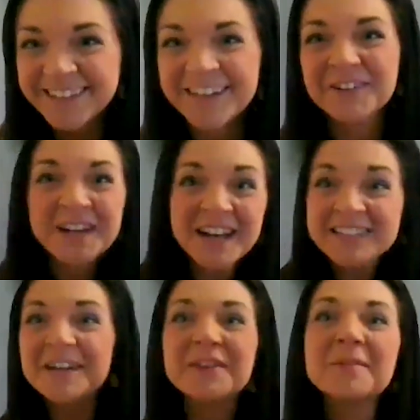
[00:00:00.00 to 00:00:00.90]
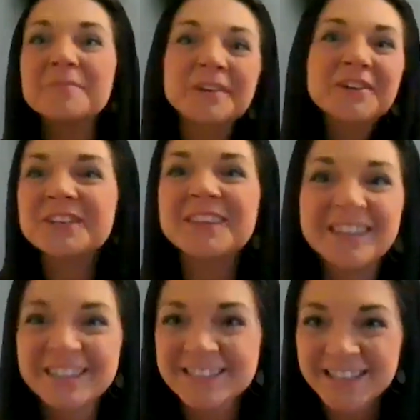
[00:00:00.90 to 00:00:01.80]
tell them the good
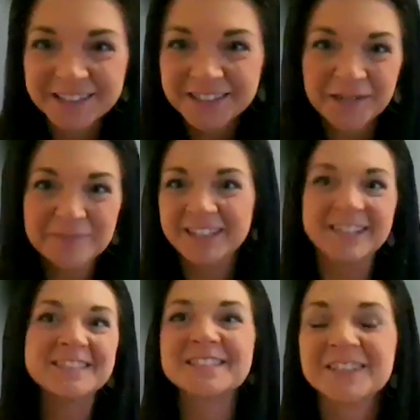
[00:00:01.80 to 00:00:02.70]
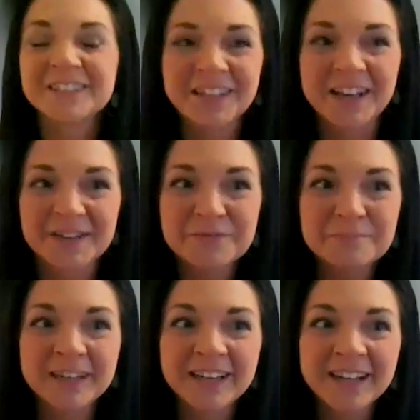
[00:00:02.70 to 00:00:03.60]
things that are coming into their life.
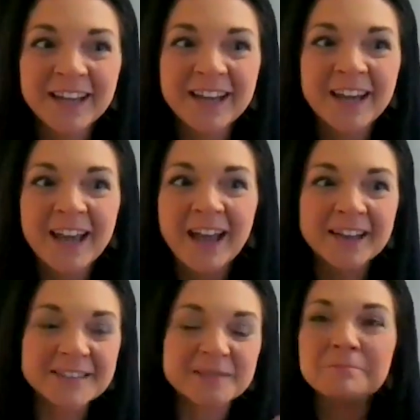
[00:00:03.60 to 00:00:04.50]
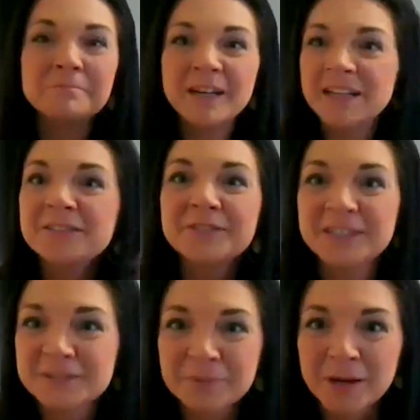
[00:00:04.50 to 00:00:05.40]
But as many of
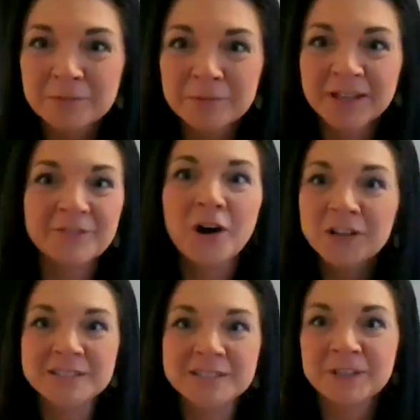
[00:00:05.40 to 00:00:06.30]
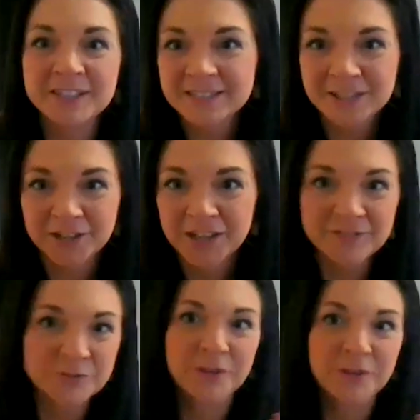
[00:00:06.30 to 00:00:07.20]
us probably have all experienced in our
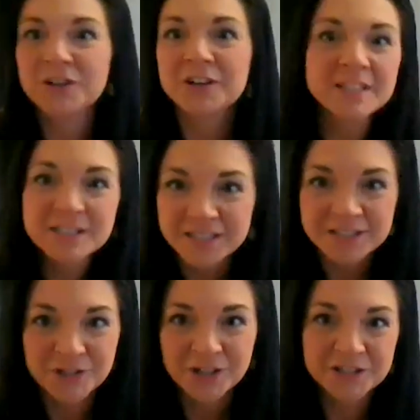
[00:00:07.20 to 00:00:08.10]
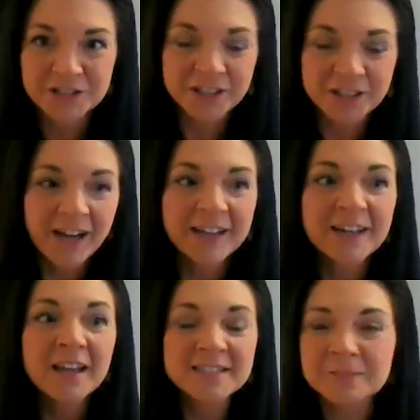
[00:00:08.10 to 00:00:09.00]
lives, whether you're into astrology or not,
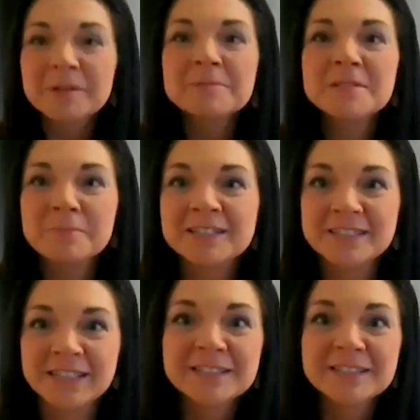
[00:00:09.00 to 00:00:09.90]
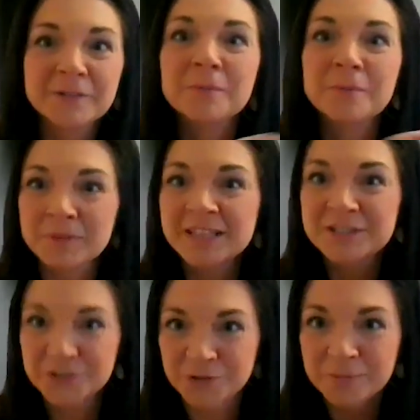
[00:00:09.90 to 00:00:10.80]
sometimes the best things come from the
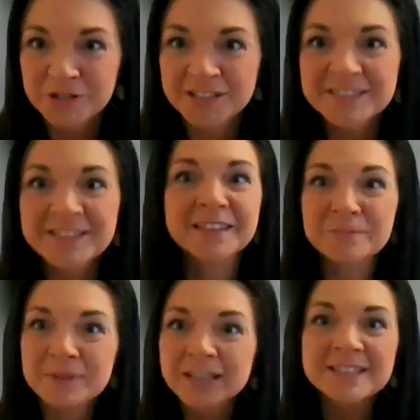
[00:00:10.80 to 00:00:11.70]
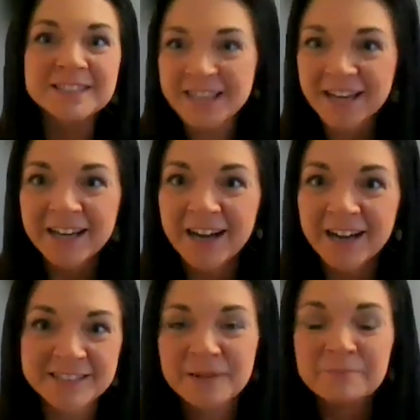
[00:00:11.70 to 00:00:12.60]
biggest disruptions, like the biggest
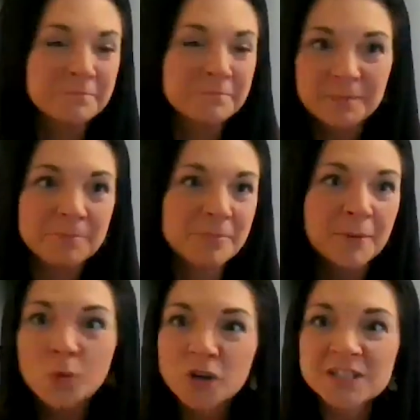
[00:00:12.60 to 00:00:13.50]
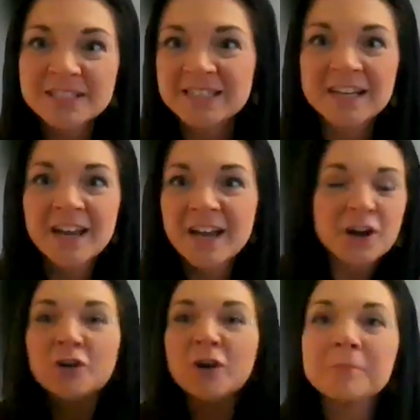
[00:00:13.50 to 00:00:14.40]
chaos, the worst
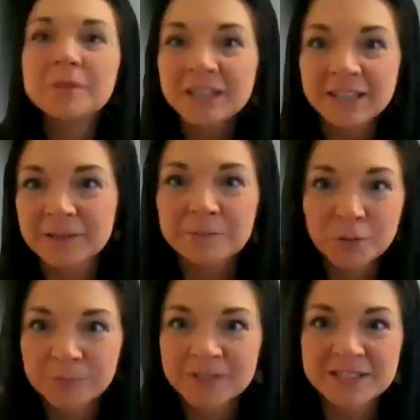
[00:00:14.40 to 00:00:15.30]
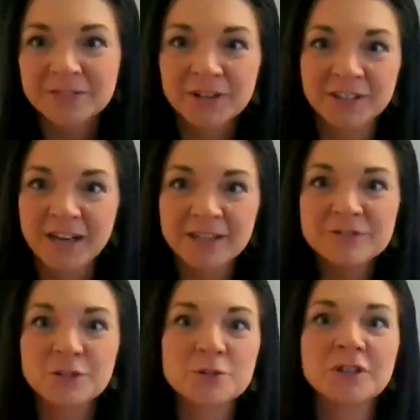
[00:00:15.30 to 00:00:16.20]
crumbling moments of our
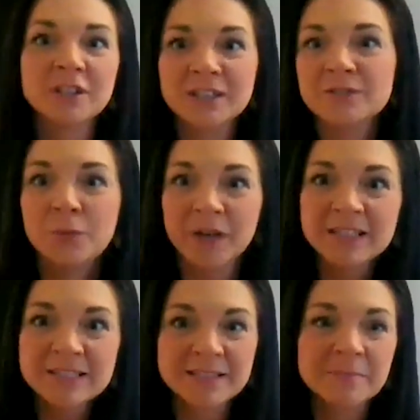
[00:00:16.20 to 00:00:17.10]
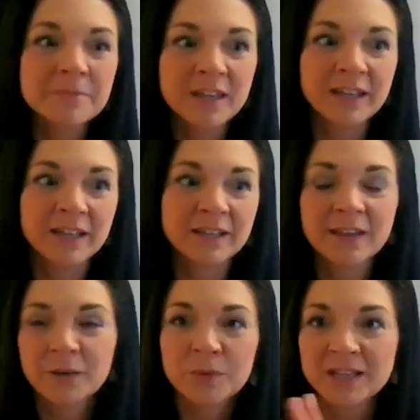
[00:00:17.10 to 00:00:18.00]
lives usually give way to something
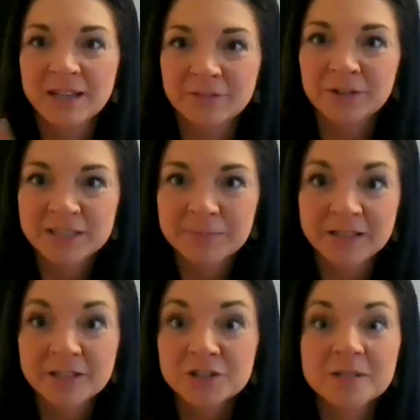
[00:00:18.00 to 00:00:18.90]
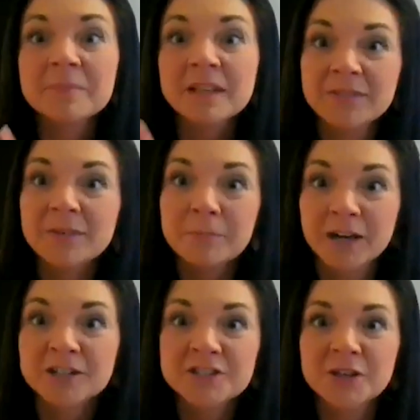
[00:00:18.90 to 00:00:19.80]
that we never expected or something even
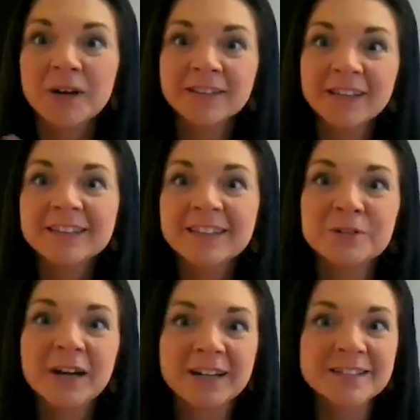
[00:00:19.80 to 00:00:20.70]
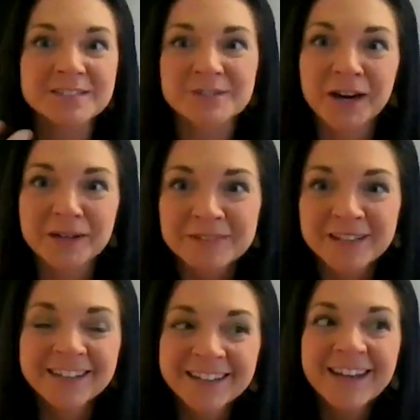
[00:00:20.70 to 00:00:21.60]
better. So I like that you kind of described
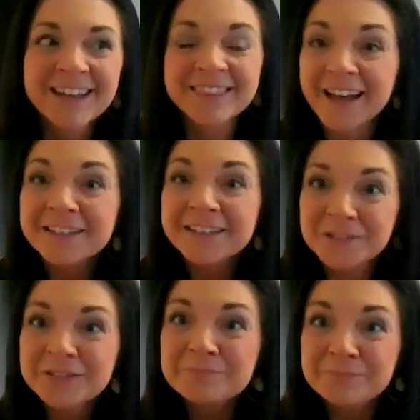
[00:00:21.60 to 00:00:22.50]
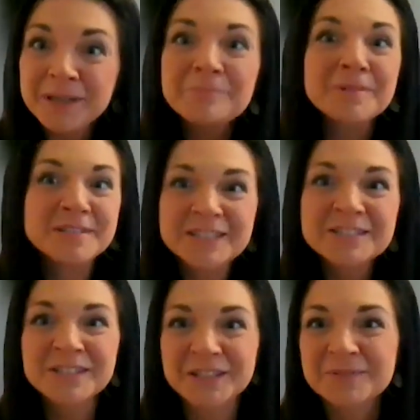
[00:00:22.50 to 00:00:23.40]
that could be
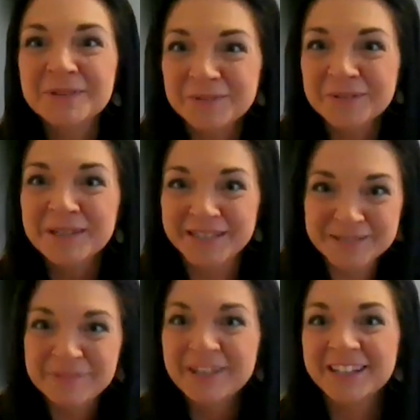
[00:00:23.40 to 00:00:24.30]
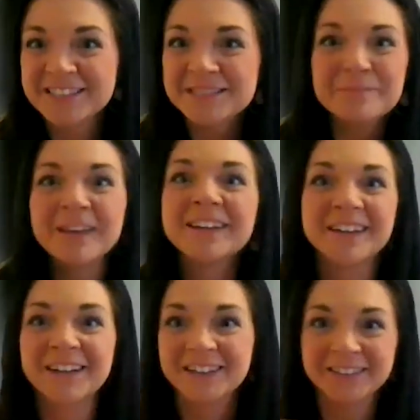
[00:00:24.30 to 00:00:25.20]
potentially what we experience
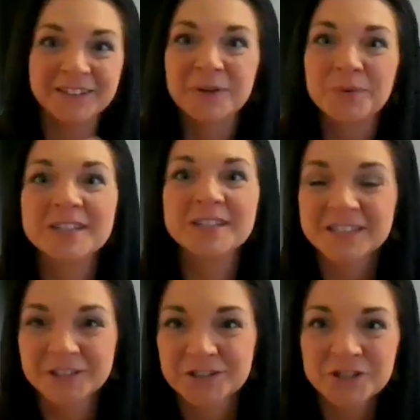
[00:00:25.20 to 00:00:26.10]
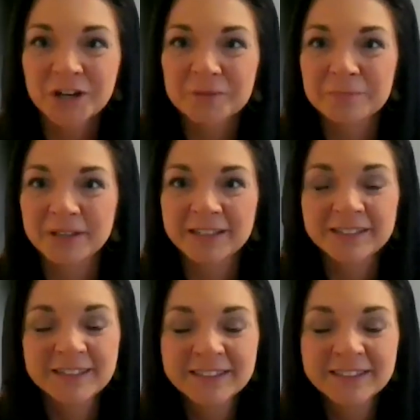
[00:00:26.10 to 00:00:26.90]
depending on, where it's in your chart. But